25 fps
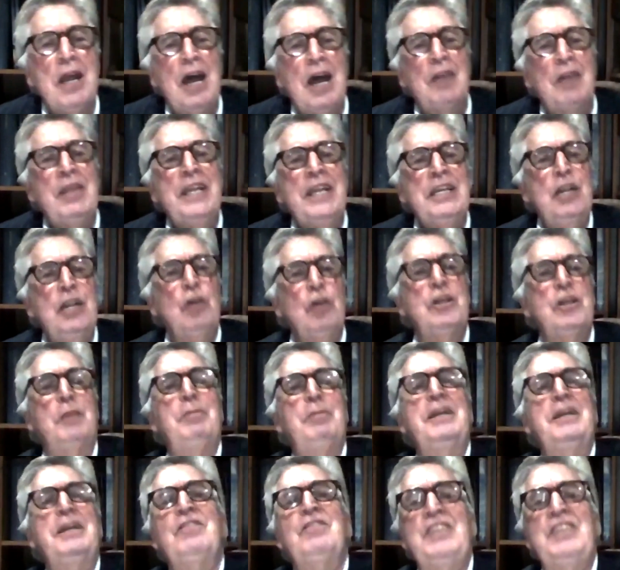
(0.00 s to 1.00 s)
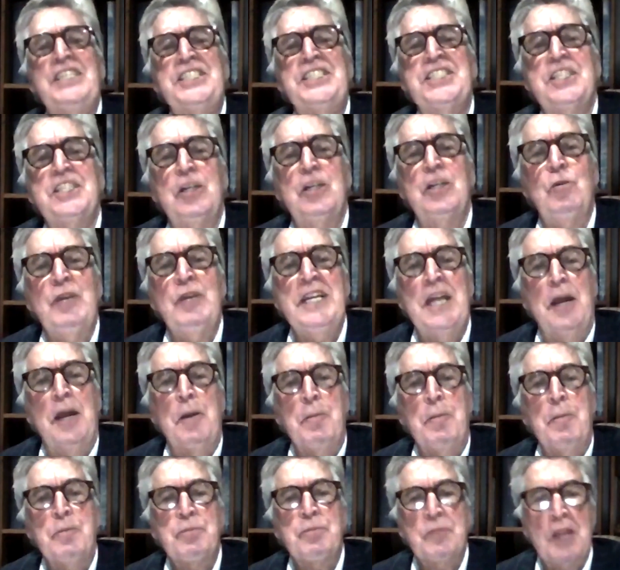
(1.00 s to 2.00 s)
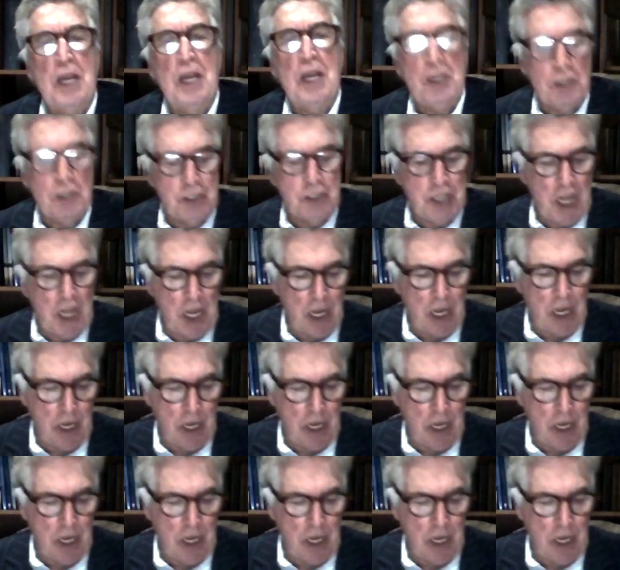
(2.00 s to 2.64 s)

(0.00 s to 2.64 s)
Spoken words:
And then look a bit of its career and